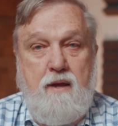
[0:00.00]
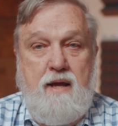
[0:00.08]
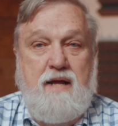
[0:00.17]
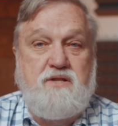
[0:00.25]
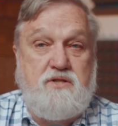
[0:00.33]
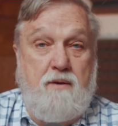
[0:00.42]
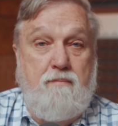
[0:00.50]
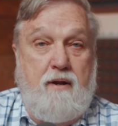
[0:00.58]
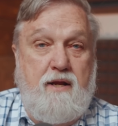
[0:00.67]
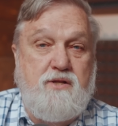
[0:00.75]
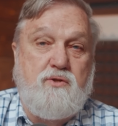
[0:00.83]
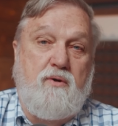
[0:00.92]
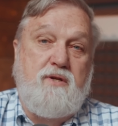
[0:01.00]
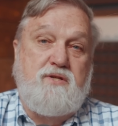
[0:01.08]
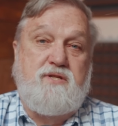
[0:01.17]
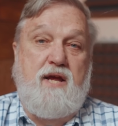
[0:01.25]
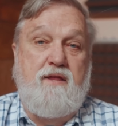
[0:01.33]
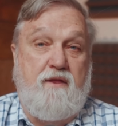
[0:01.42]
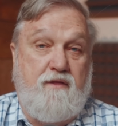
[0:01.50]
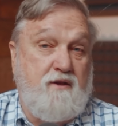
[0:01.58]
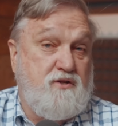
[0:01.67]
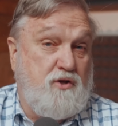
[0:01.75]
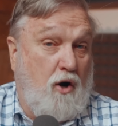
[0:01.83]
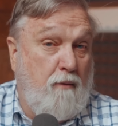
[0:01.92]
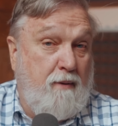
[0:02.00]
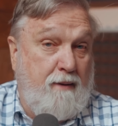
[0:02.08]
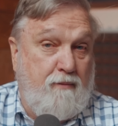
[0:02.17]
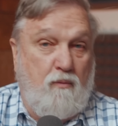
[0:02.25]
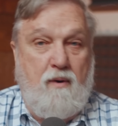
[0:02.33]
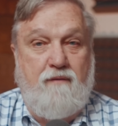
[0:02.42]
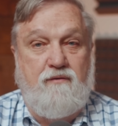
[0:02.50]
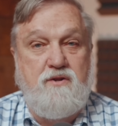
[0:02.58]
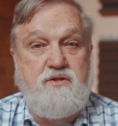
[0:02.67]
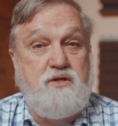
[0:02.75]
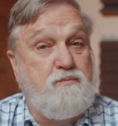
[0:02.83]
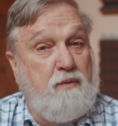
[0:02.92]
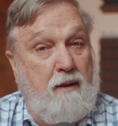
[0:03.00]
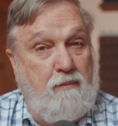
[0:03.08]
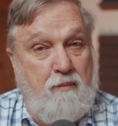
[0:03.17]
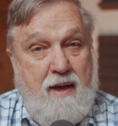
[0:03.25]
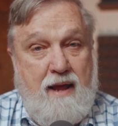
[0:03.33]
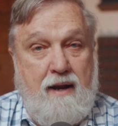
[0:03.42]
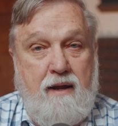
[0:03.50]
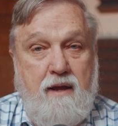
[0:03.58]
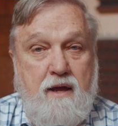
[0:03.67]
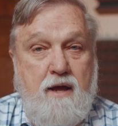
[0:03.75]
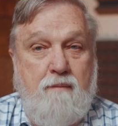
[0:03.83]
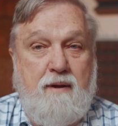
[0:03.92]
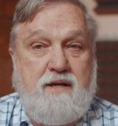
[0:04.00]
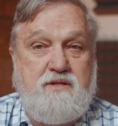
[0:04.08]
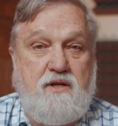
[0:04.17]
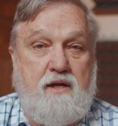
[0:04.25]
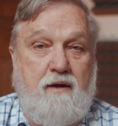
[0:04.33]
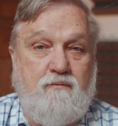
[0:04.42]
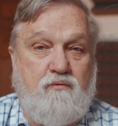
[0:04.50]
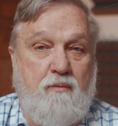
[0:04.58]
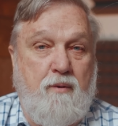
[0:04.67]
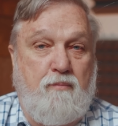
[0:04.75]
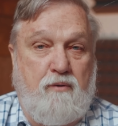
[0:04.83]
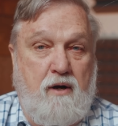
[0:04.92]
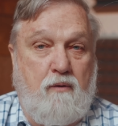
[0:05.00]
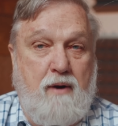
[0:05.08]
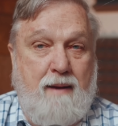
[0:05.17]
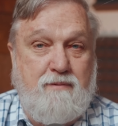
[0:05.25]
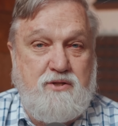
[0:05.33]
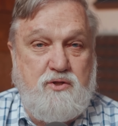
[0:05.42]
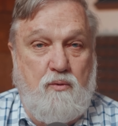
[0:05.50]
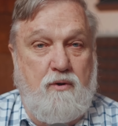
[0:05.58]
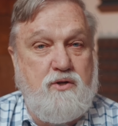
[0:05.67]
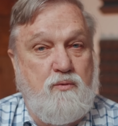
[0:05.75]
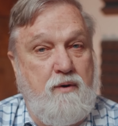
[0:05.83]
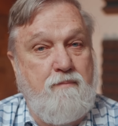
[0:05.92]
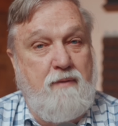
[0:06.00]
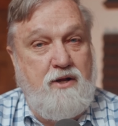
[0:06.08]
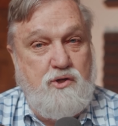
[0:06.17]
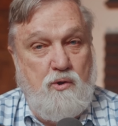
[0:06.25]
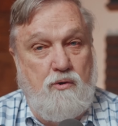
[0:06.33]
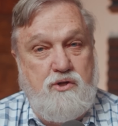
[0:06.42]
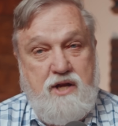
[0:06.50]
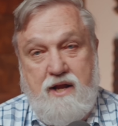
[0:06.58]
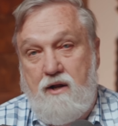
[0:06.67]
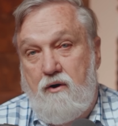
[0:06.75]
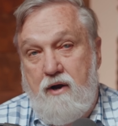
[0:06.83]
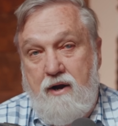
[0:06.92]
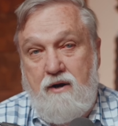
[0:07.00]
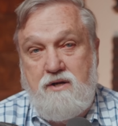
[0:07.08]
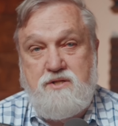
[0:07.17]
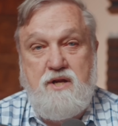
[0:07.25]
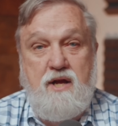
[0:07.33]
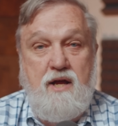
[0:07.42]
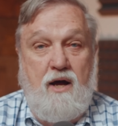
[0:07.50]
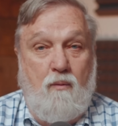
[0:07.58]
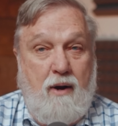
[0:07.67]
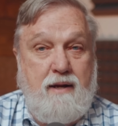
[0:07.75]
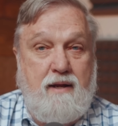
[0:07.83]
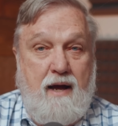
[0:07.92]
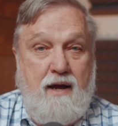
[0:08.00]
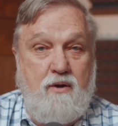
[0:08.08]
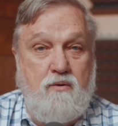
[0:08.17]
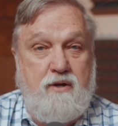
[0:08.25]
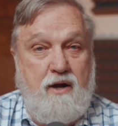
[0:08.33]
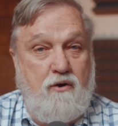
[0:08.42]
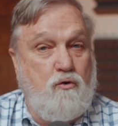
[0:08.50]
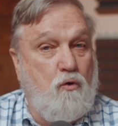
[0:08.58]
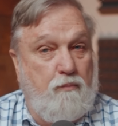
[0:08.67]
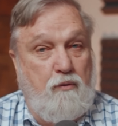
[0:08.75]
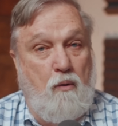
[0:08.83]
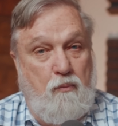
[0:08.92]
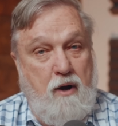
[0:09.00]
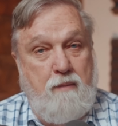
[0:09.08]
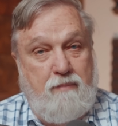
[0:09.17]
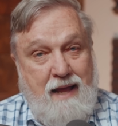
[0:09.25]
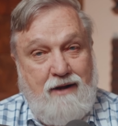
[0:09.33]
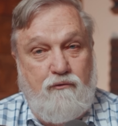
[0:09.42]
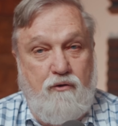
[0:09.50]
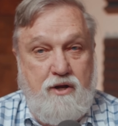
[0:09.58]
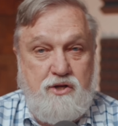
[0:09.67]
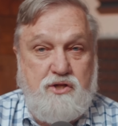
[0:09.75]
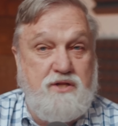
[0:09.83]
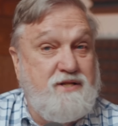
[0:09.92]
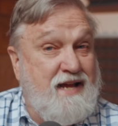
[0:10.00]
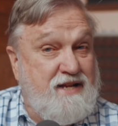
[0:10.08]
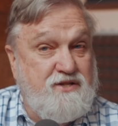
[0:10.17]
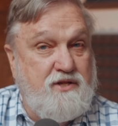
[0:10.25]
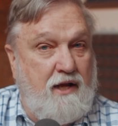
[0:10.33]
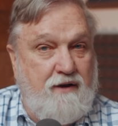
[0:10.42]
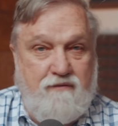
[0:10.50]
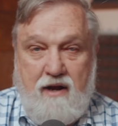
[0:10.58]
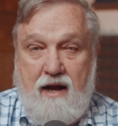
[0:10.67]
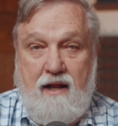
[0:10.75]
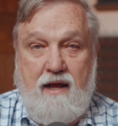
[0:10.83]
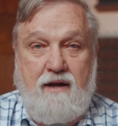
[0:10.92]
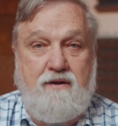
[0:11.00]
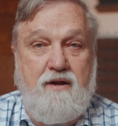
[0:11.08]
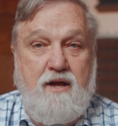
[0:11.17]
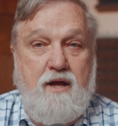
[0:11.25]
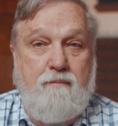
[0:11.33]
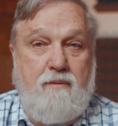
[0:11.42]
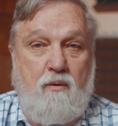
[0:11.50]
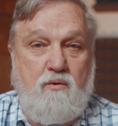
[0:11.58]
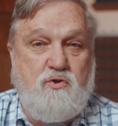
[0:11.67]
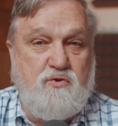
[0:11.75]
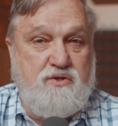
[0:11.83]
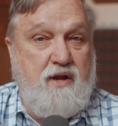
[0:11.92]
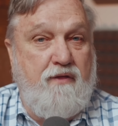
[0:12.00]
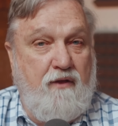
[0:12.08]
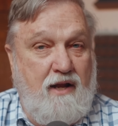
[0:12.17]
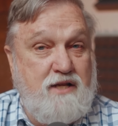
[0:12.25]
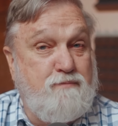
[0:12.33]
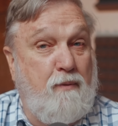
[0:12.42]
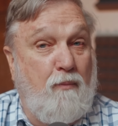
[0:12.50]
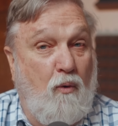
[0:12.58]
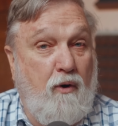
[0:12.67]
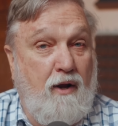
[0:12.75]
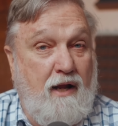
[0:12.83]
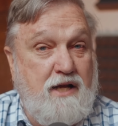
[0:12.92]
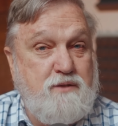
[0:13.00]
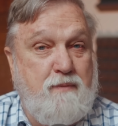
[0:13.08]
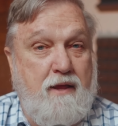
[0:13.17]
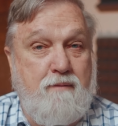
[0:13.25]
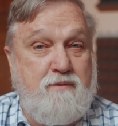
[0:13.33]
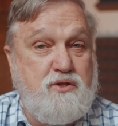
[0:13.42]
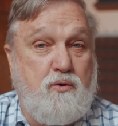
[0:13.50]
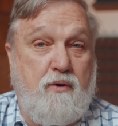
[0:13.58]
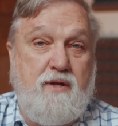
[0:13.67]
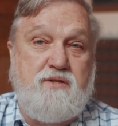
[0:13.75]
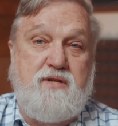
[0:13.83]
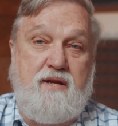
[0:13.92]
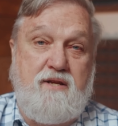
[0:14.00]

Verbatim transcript: And somebody is going to say that this tar baby reference is problematic because it comes from the Brer Rabbit stories written by Joel Chandler Harris, a white guy who dared to appropriate black traditions and slave dialect, but which was nonetheless memorialized by the miscreants at